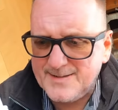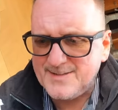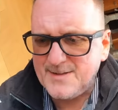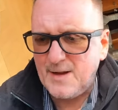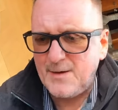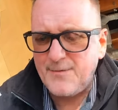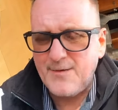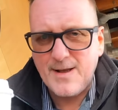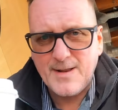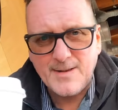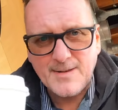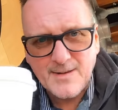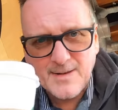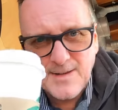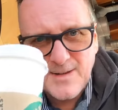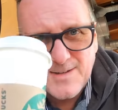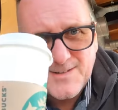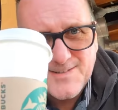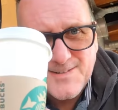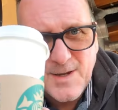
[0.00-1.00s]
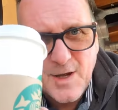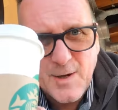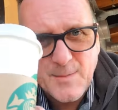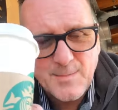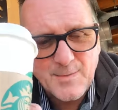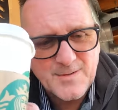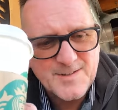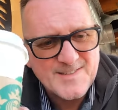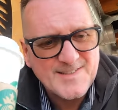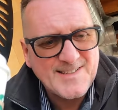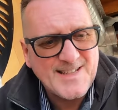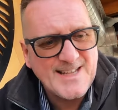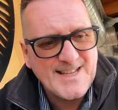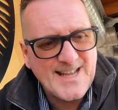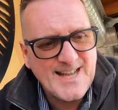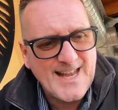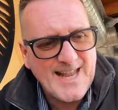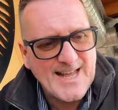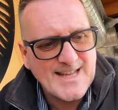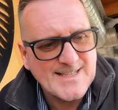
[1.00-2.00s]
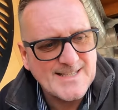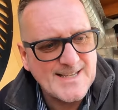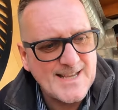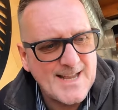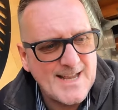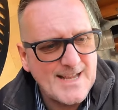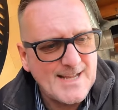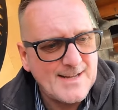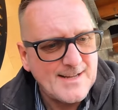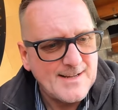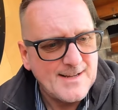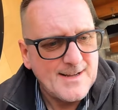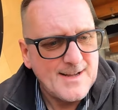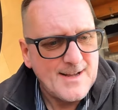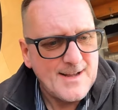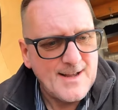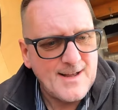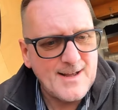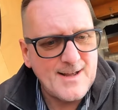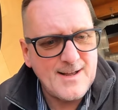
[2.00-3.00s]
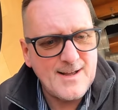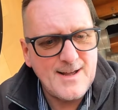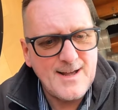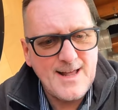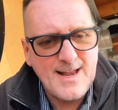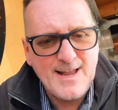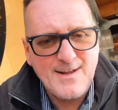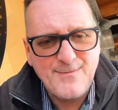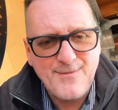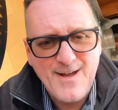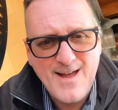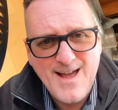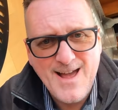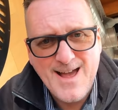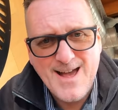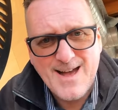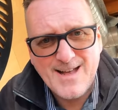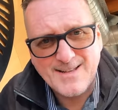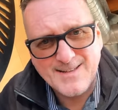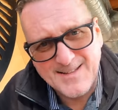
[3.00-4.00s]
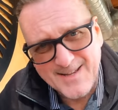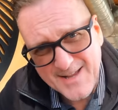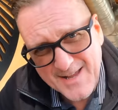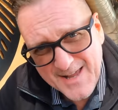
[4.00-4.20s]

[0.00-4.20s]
So I've had a Starbucks skinny latte, and I've had...